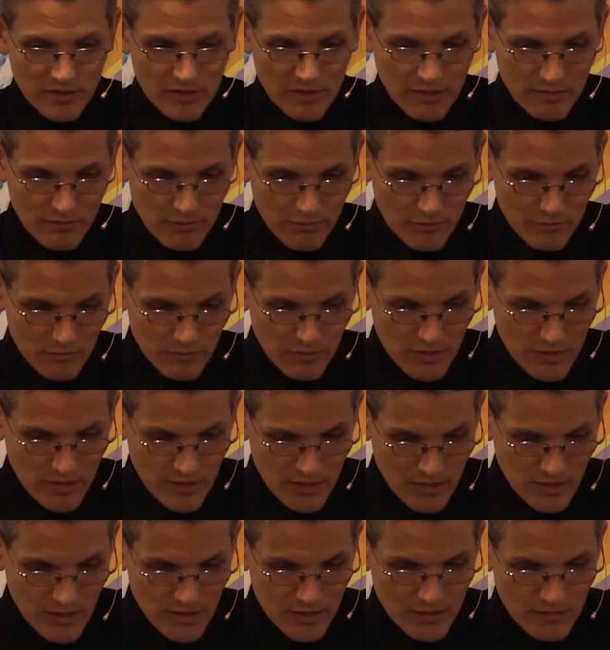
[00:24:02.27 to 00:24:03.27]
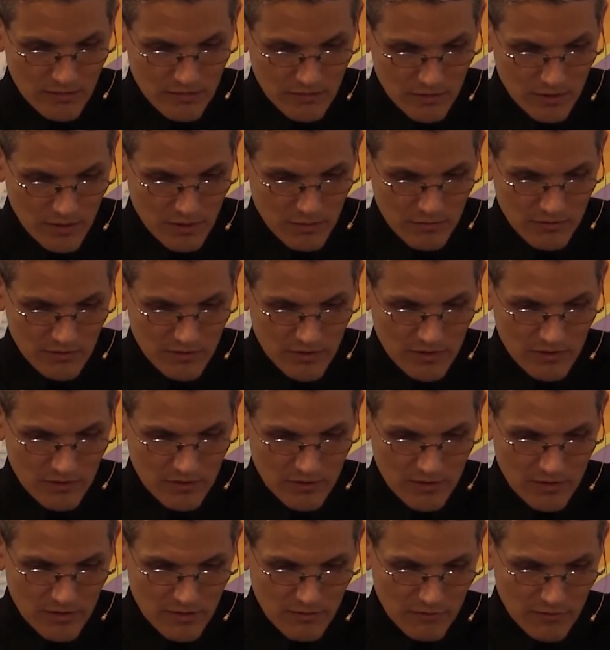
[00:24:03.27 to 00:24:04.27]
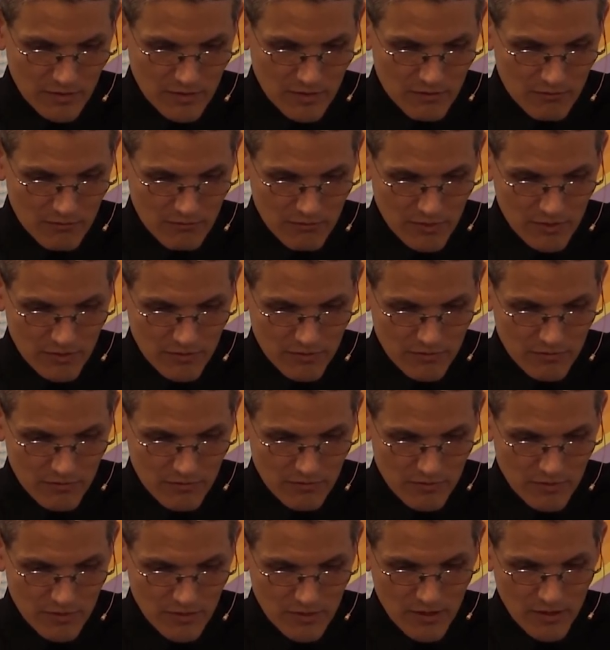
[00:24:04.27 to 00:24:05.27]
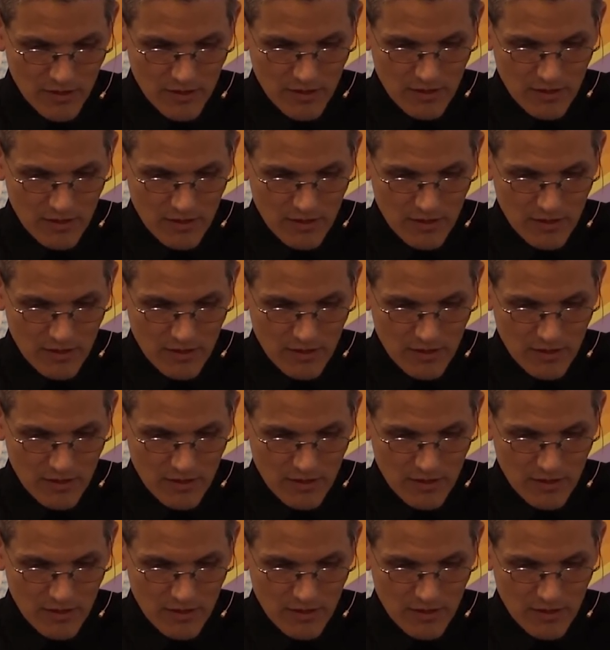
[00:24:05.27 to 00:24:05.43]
levels were high, so he was at significant risk for